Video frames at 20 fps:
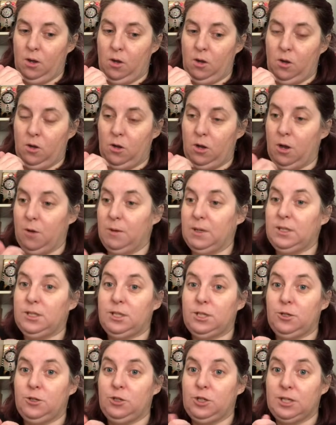go
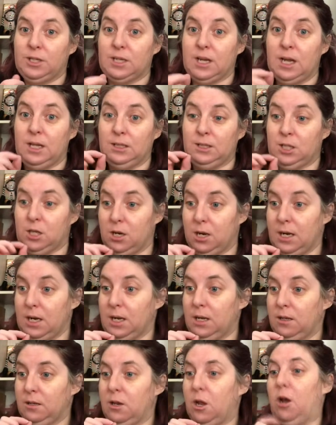into just a
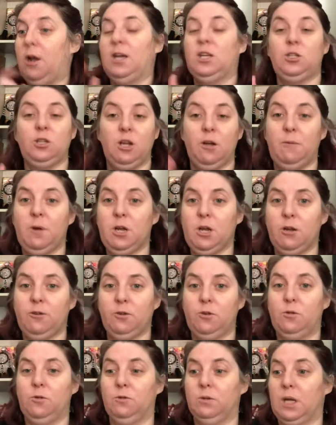tiny, no actually I won't go in a
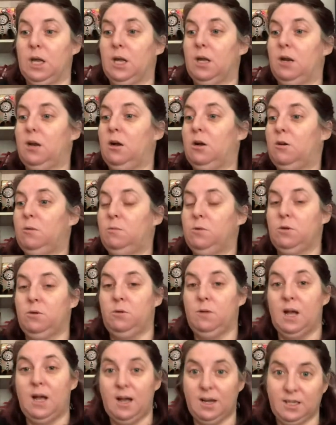haul yet. I
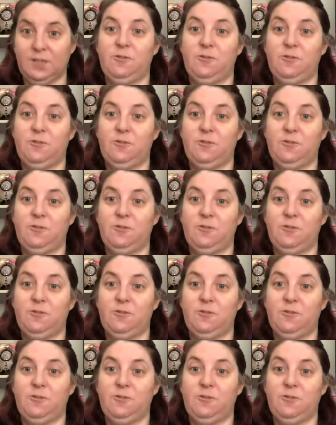will ask for